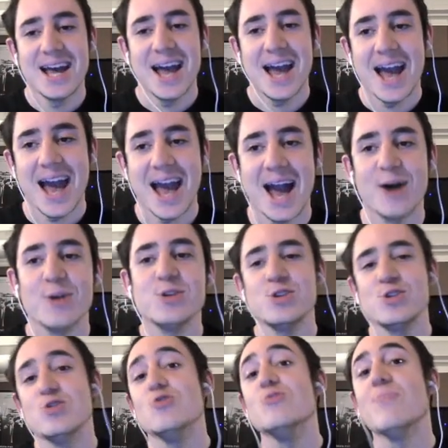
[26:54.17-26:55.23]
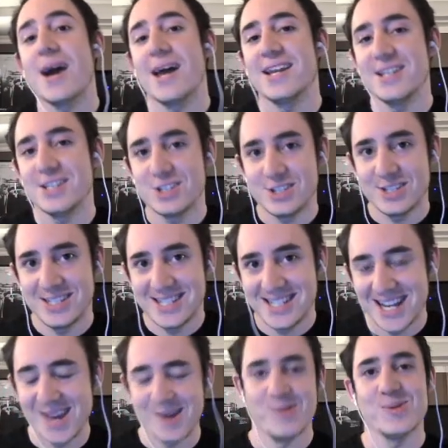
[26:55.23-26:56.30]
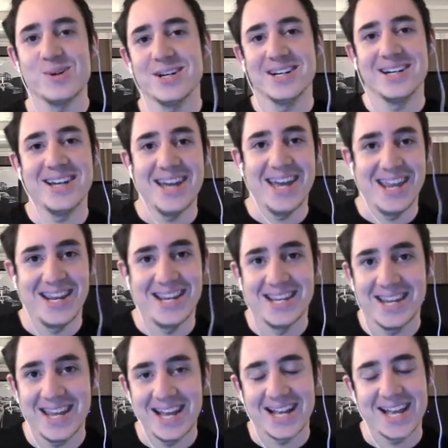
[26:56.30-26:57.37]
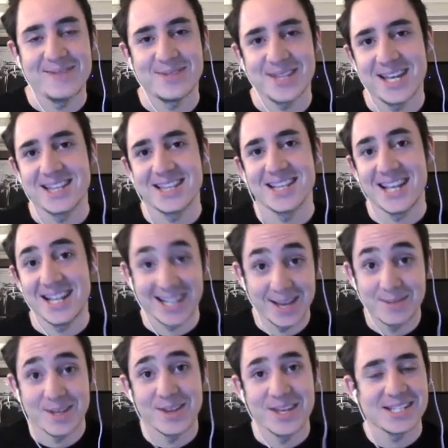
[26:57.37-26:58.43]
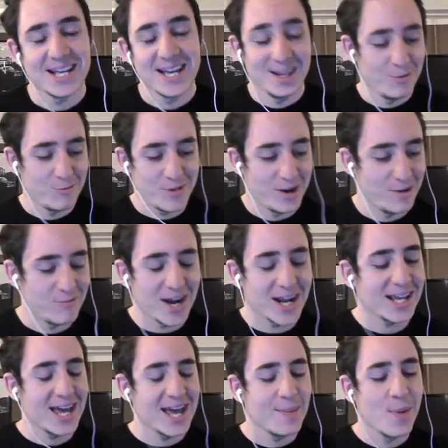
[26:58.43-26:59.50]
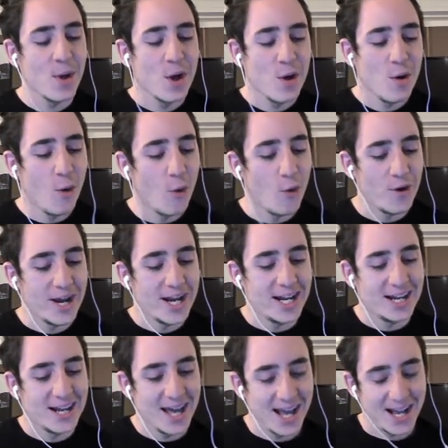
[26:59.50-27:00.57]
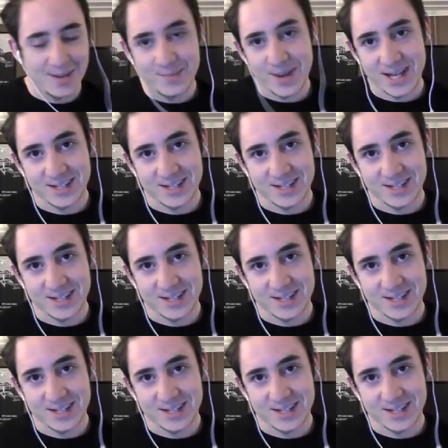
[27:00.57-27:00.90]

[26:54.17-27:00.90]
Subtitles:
How do you manage tilt in games like this, like in a ranked game or in a competitive